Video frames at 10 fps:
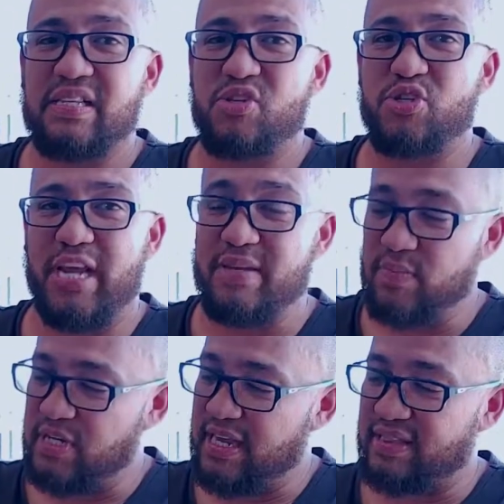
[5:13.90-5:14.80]

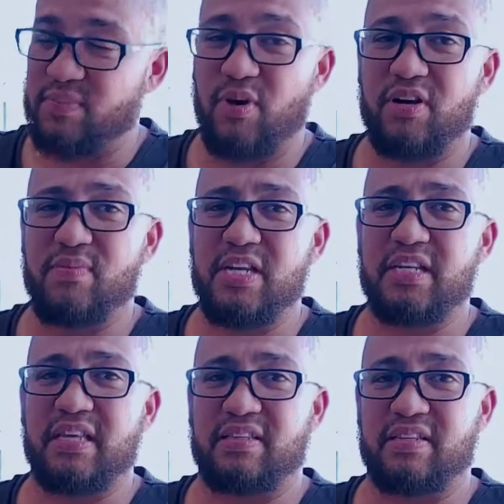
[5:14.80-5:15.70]
chamber at the bottom here
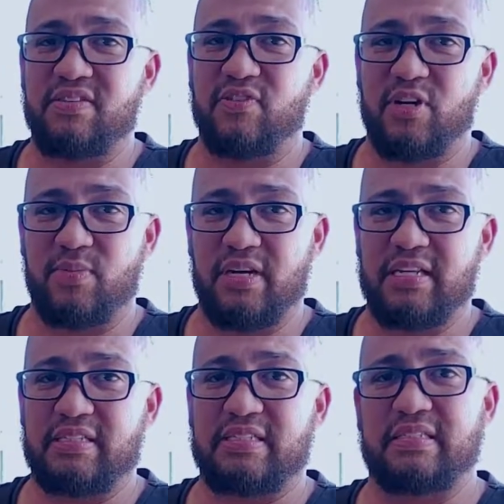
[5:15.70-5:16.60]
that
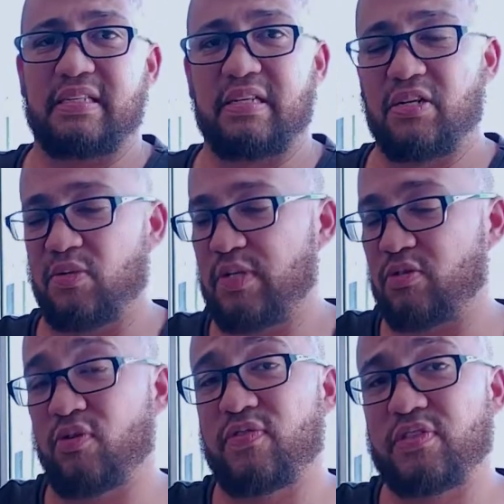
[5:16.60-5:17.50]
reverberates a little bit
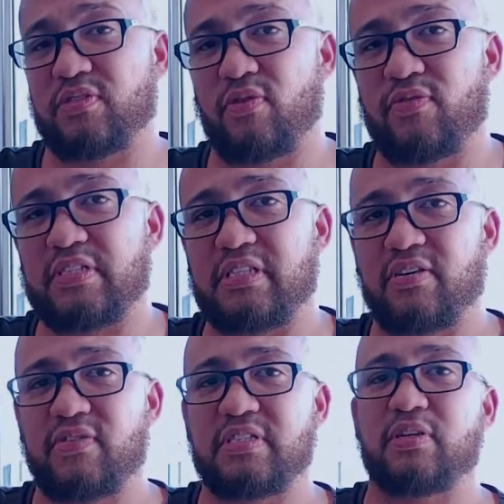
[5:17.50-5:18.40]
off a
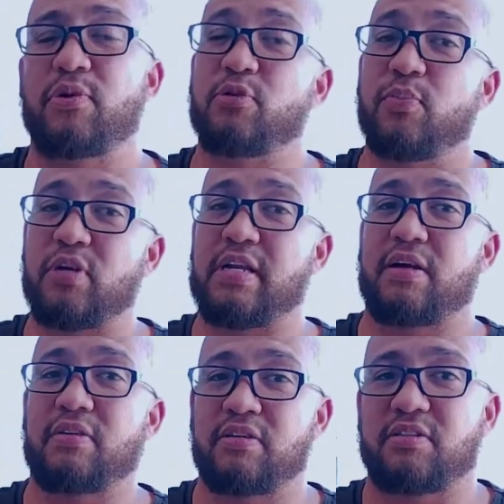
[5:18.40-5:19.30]
surface. So when you put it down
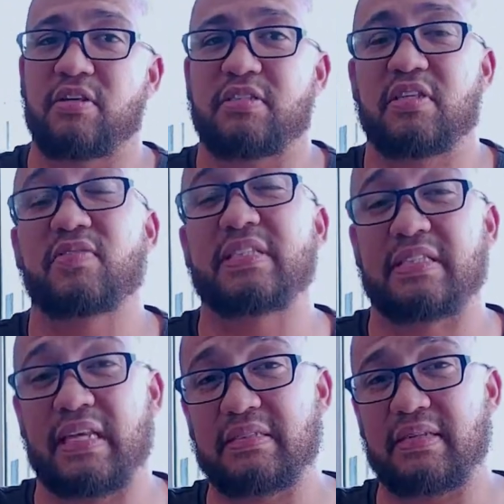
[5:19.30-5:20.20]
on a solid surface, it
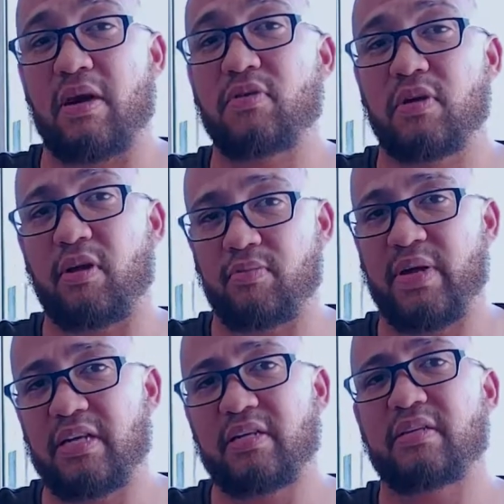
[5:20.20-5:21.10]
does sound a lot
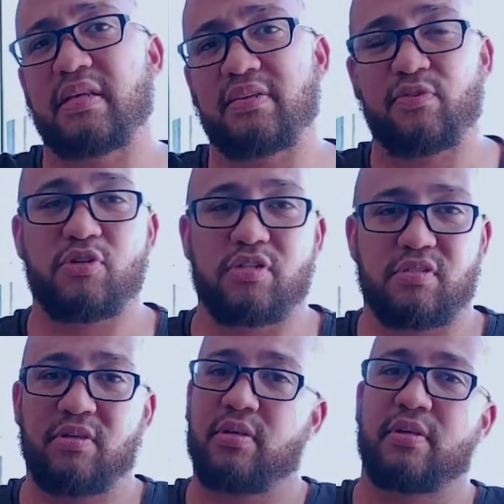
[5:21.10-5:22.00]
better than if you just
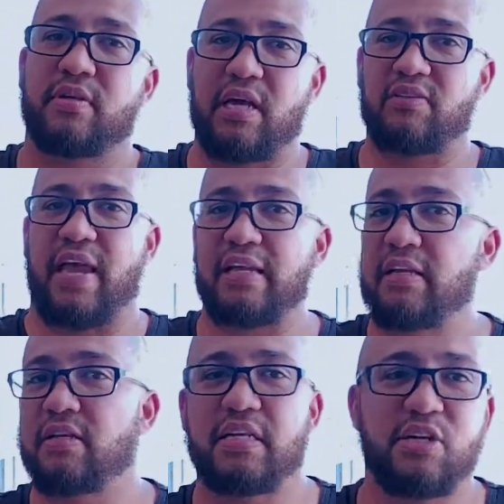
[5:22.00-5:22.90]
kind of hanging
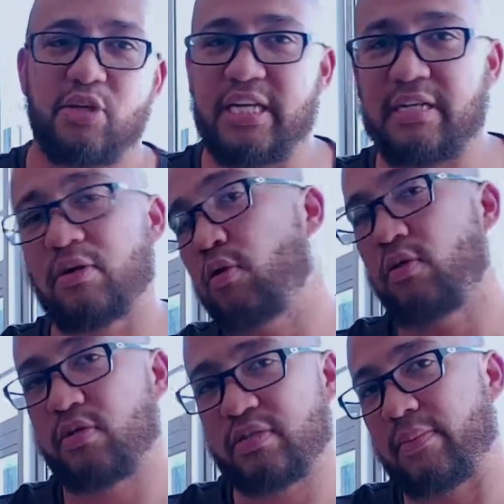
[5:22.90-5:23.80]
it in a tree or
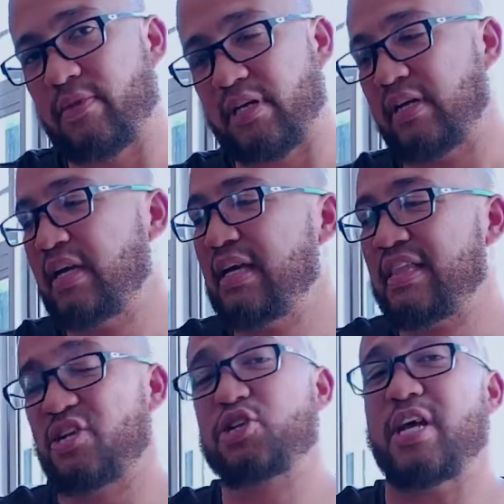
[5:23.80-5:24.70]
something.
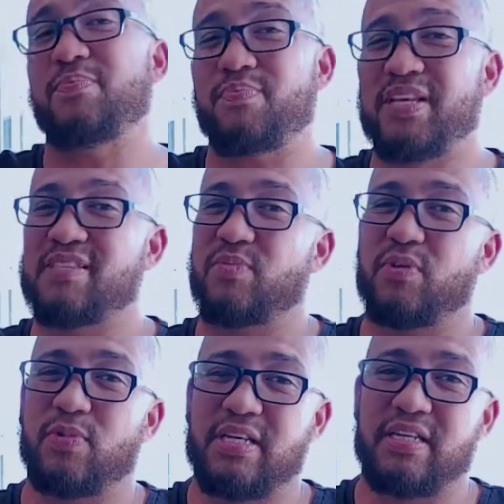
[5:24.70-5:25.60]
The shape is a bit
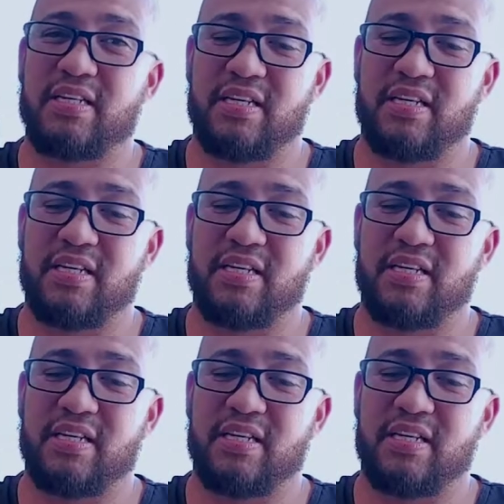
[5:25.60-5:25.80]
weird.